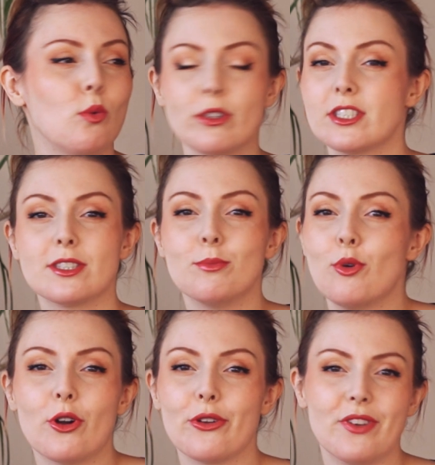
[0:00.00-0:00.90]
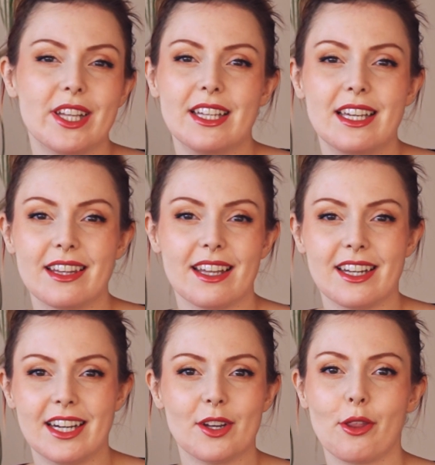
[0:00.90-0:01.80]
what's more fitting than
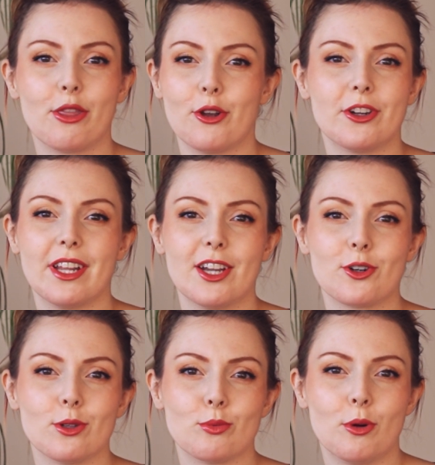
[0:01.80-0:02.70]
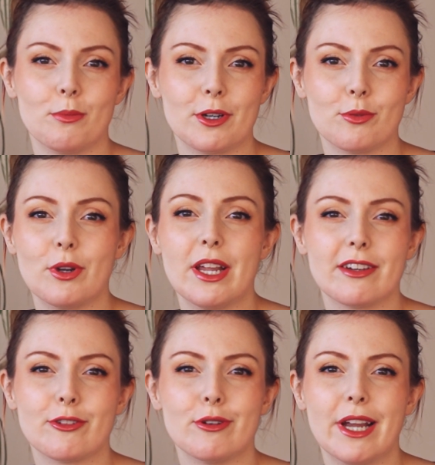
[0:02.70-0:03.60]
a 30-year-old woman
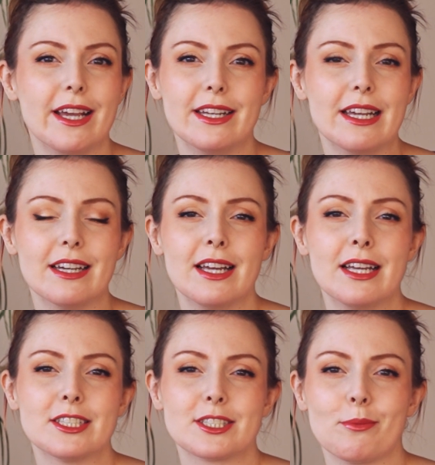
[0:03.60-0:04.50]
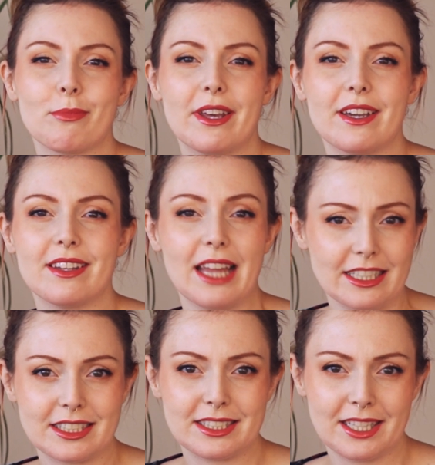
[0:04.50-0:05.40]
recreating something
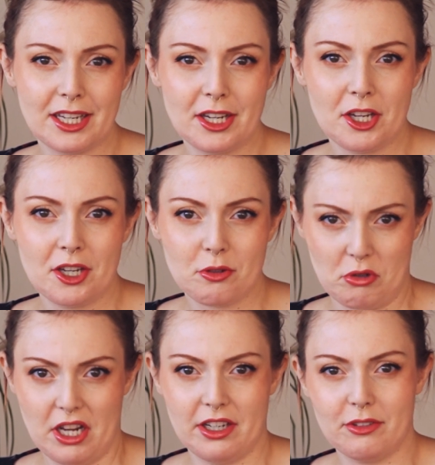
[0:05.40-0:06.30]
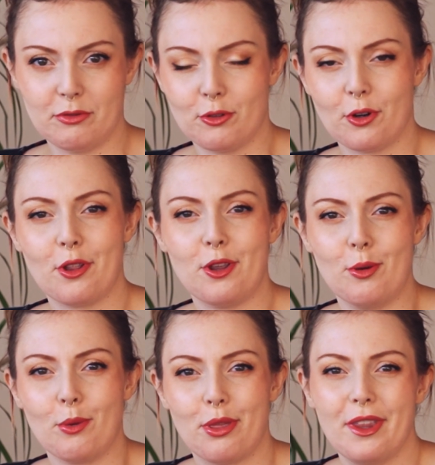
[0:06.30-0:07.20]
that's created for the
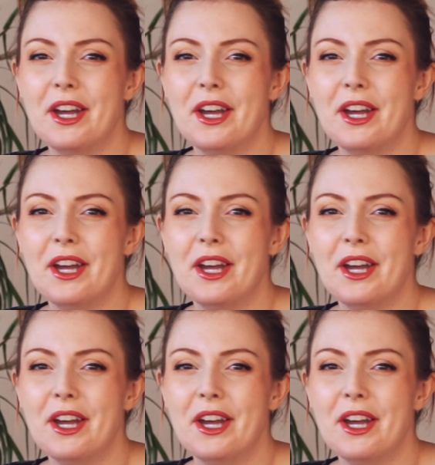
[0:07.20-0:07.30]
youth?